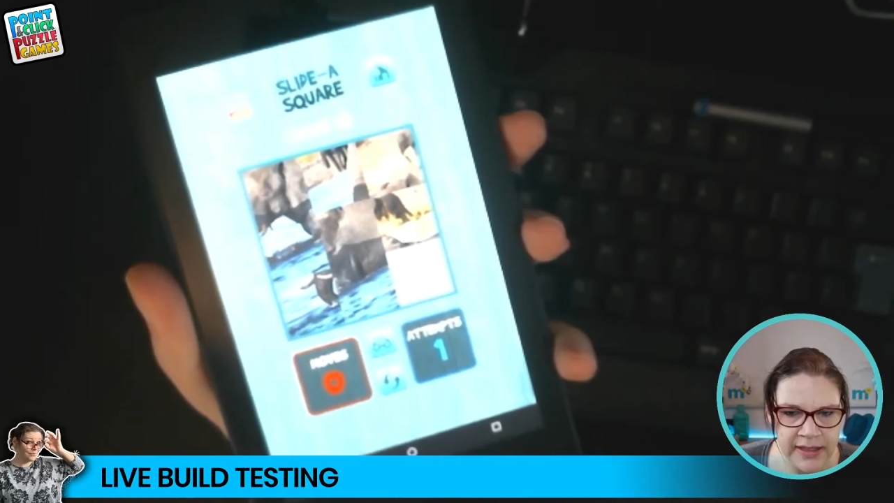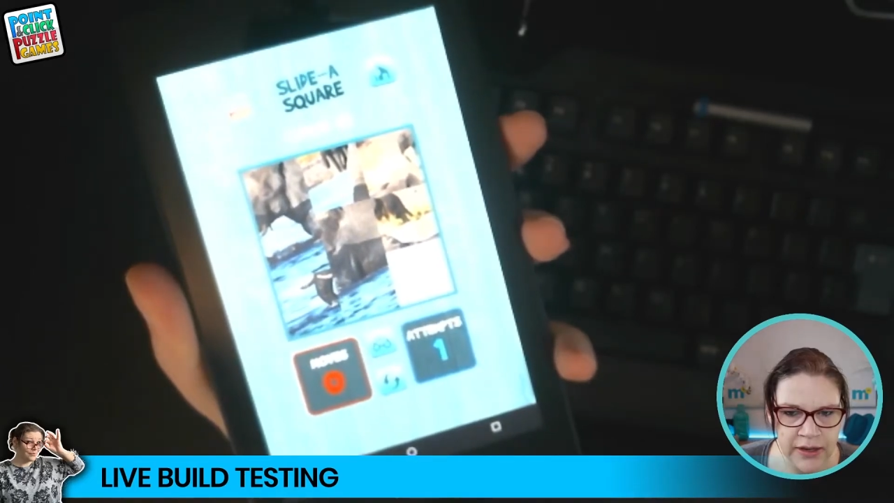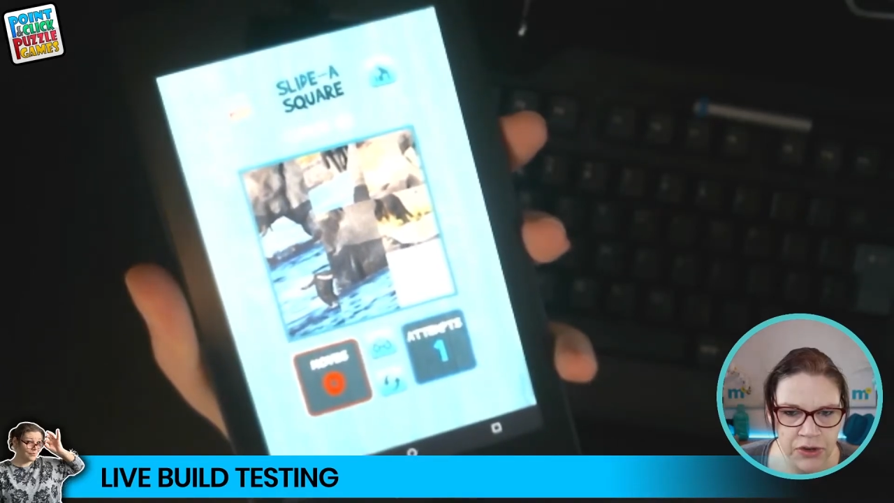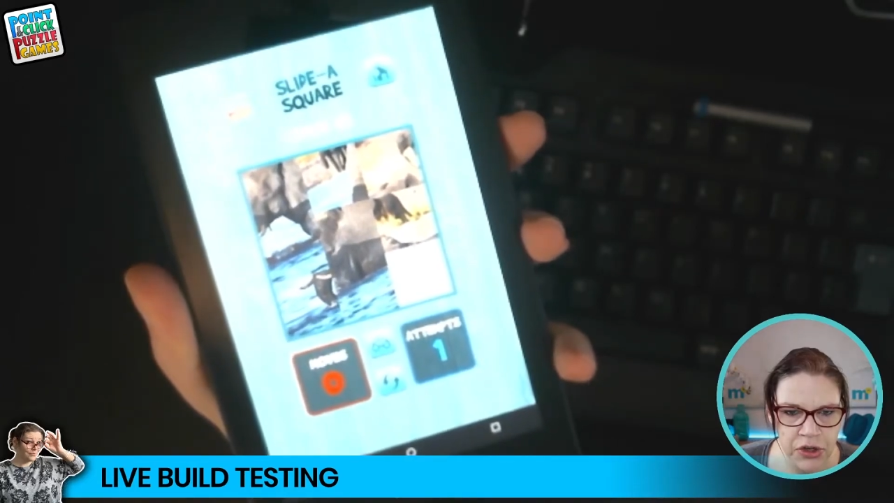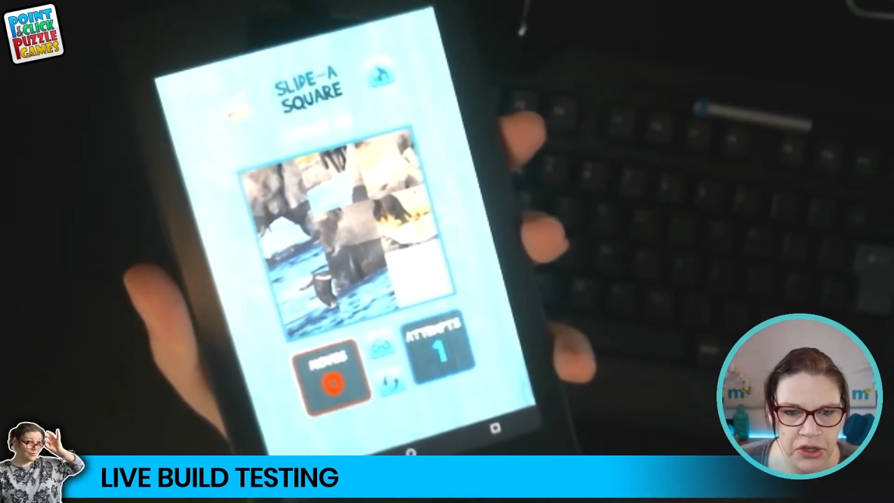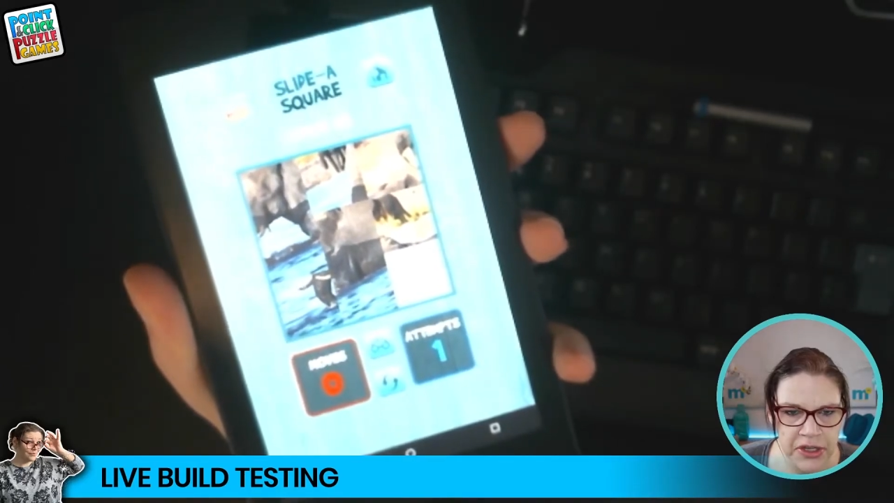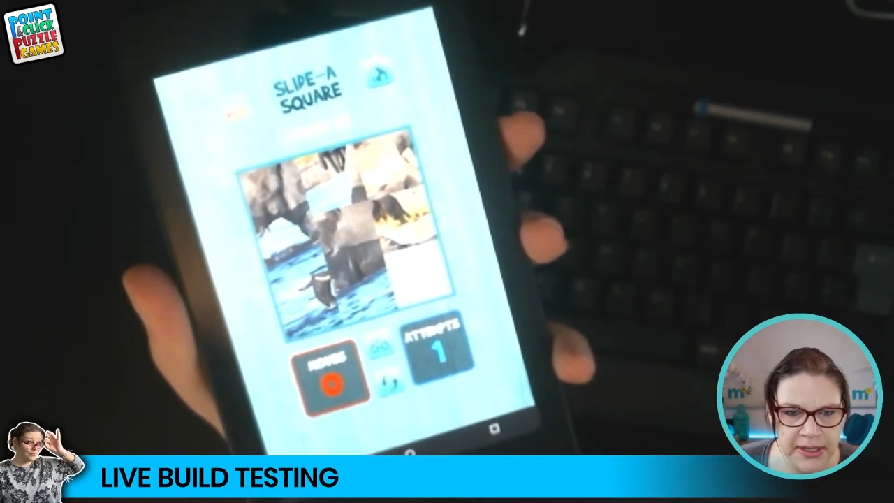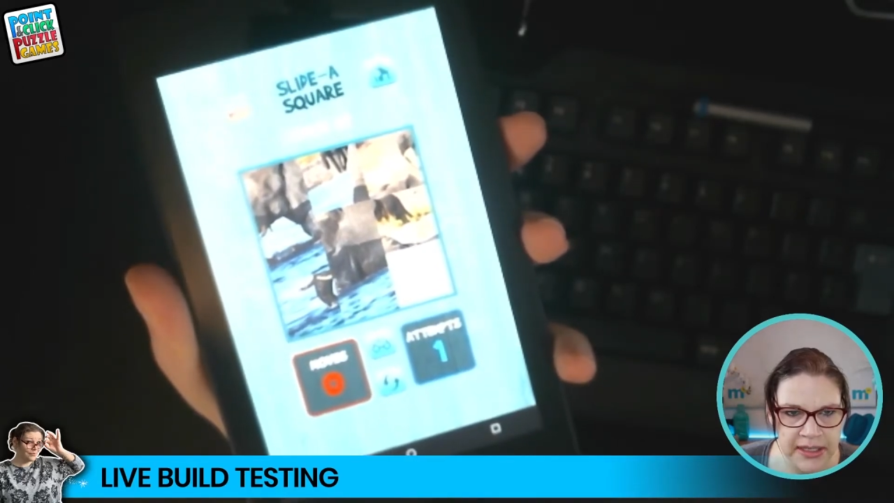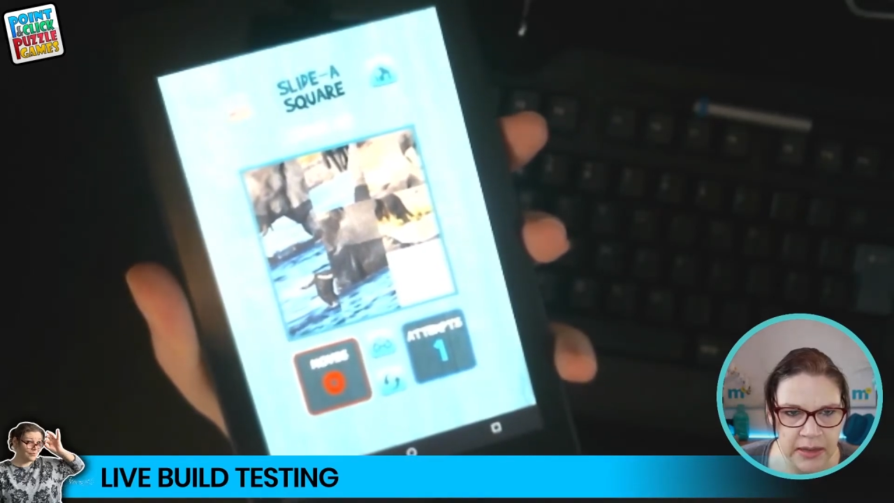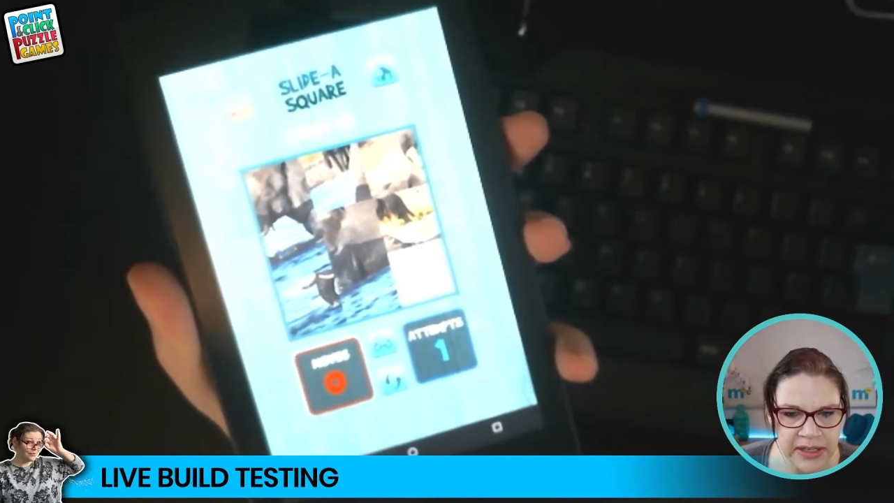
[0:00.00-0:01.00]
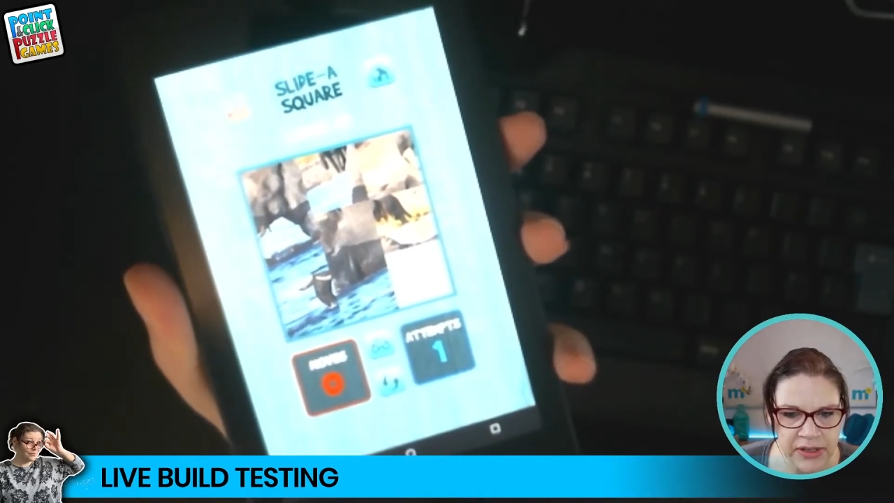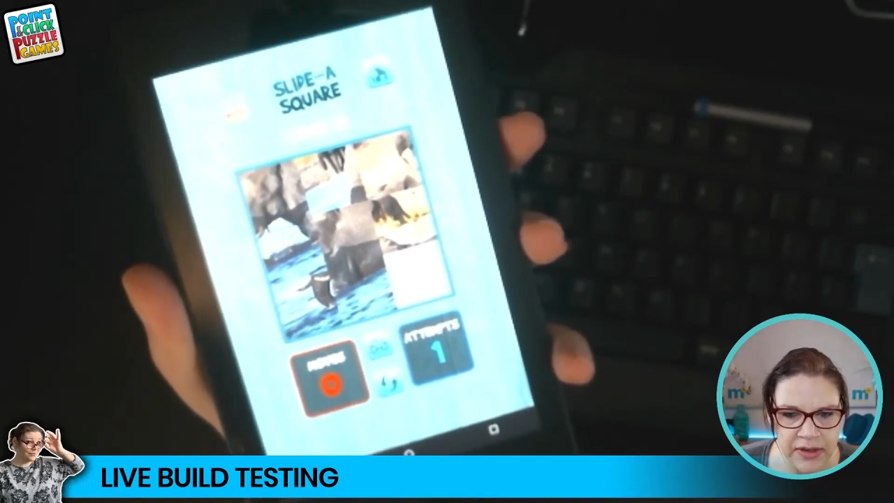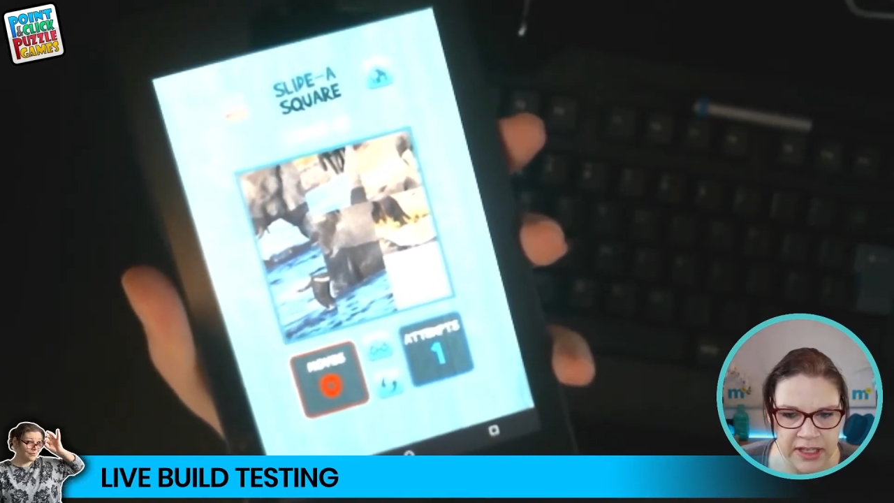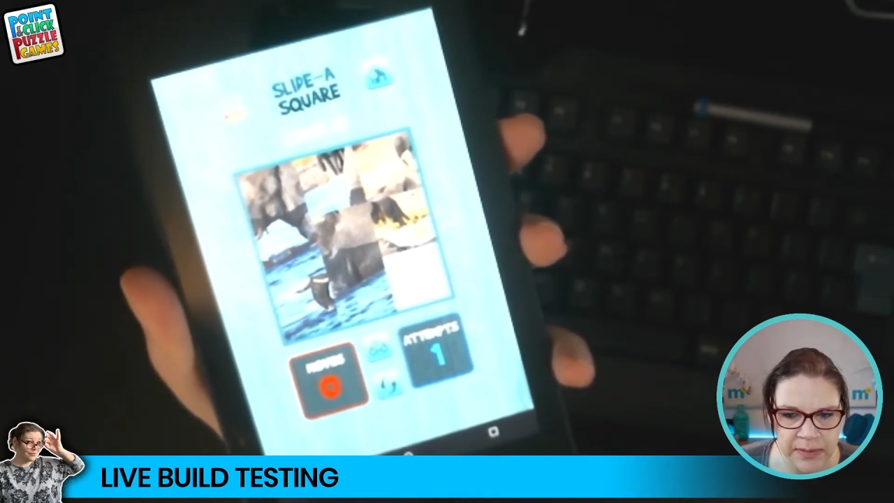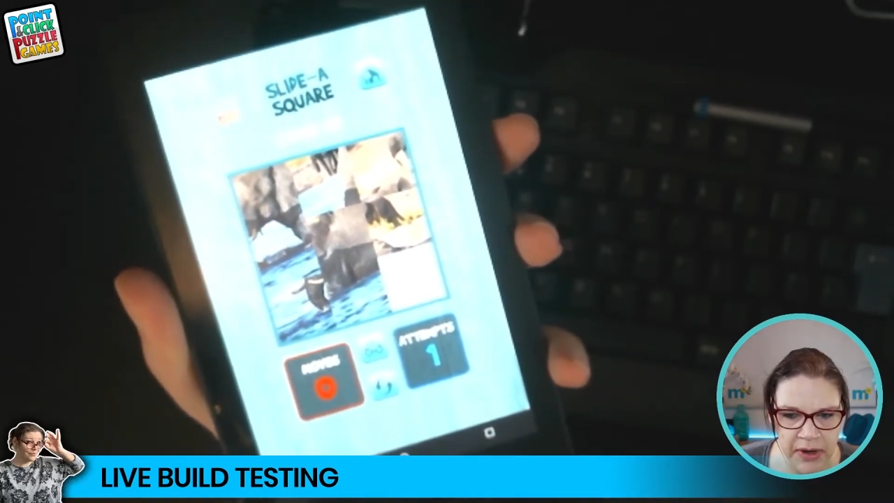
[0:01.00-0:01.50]
Now you're not gonna see me do
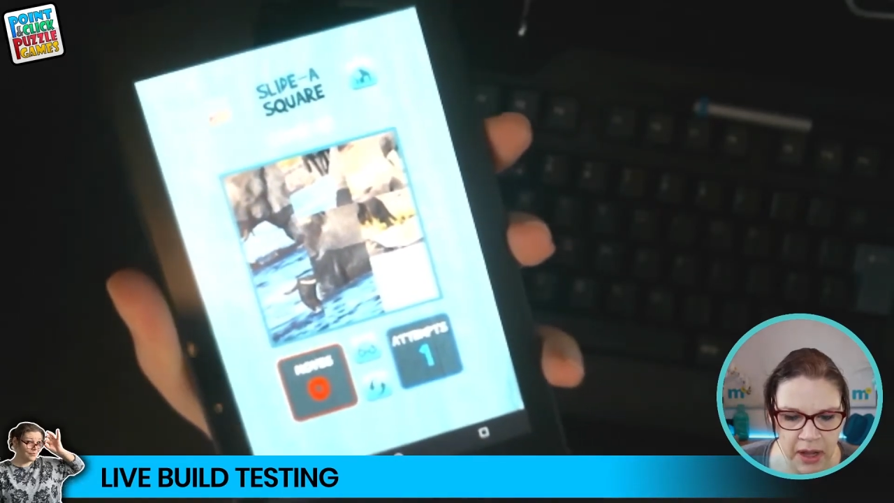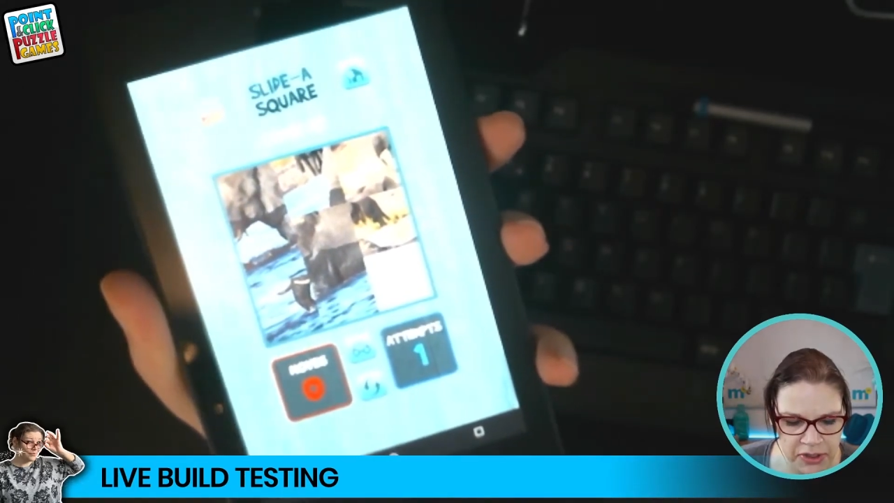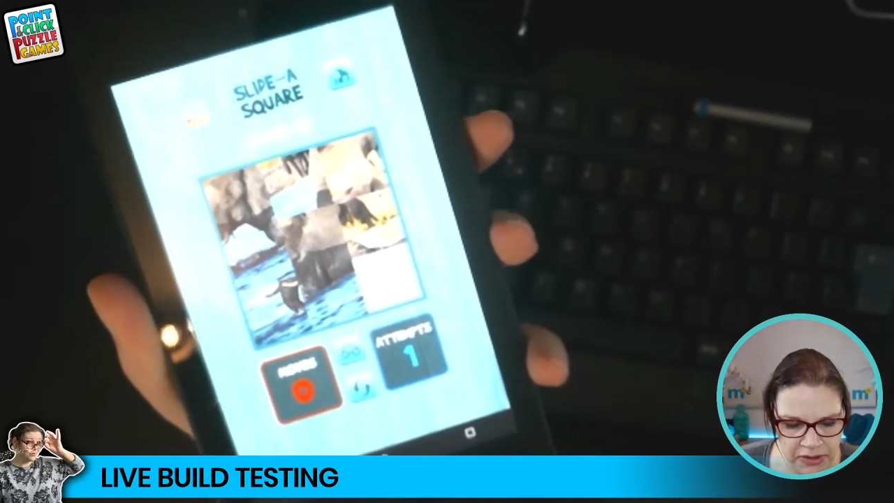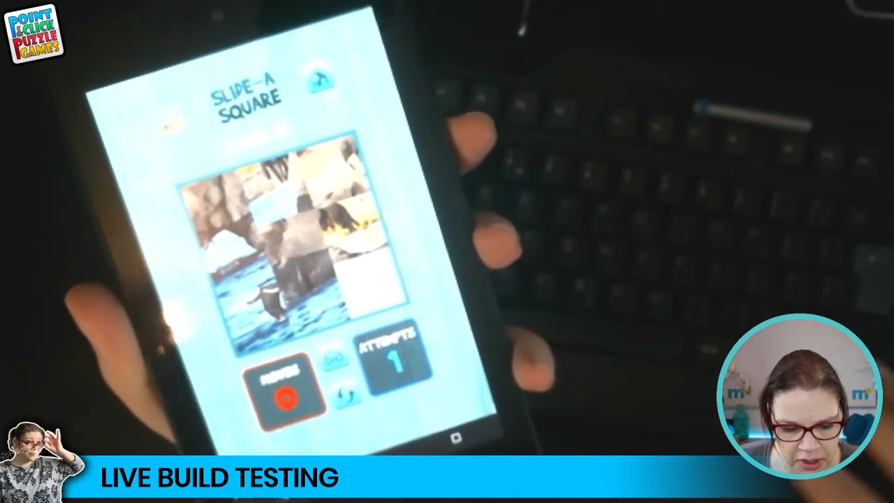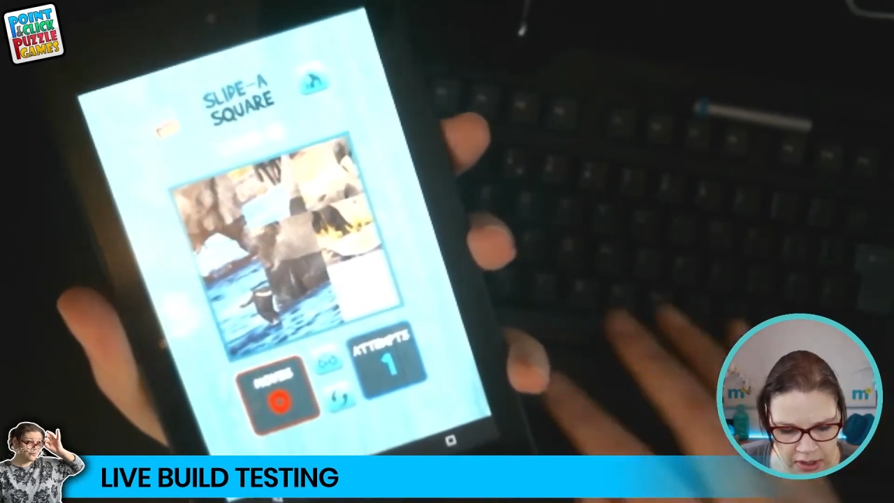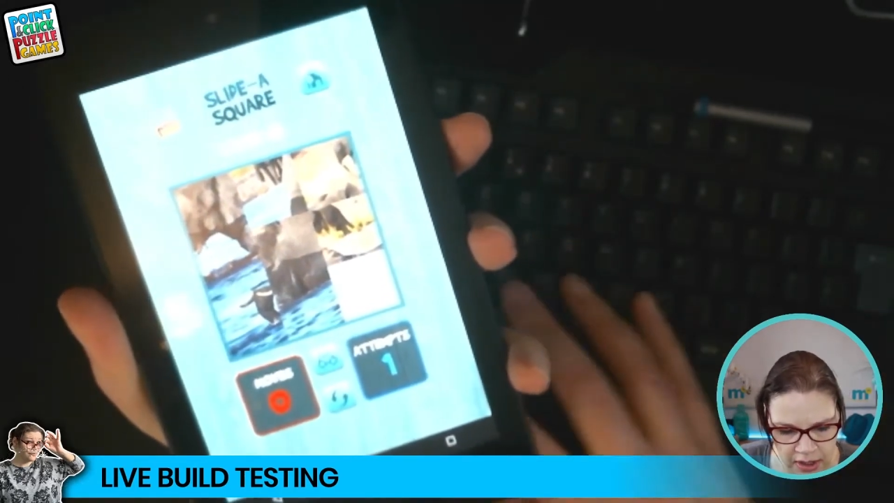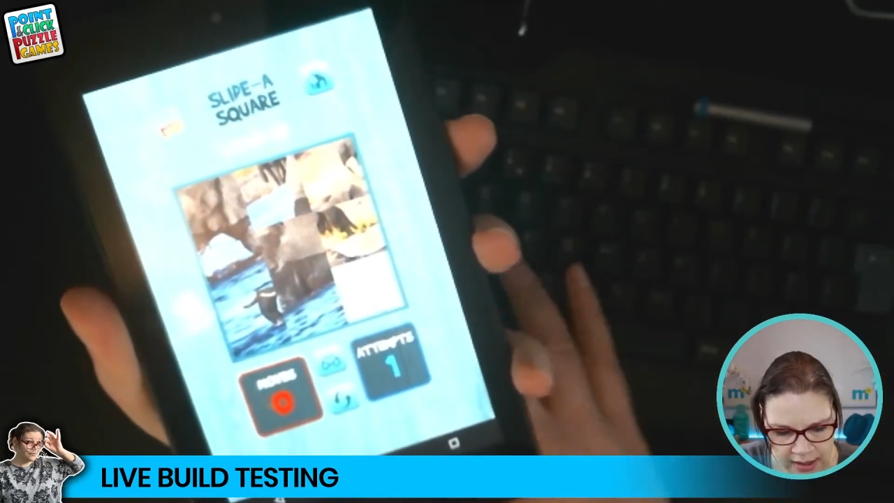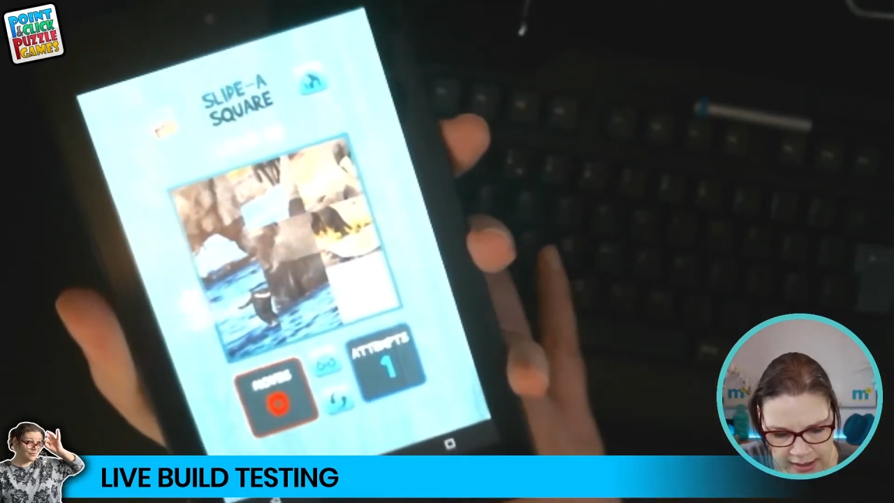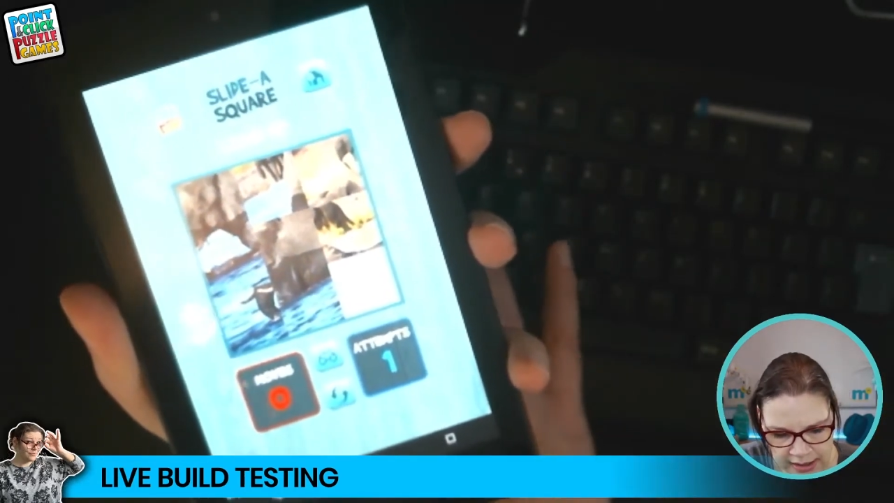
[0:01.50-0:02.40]
this, but I'm just gonna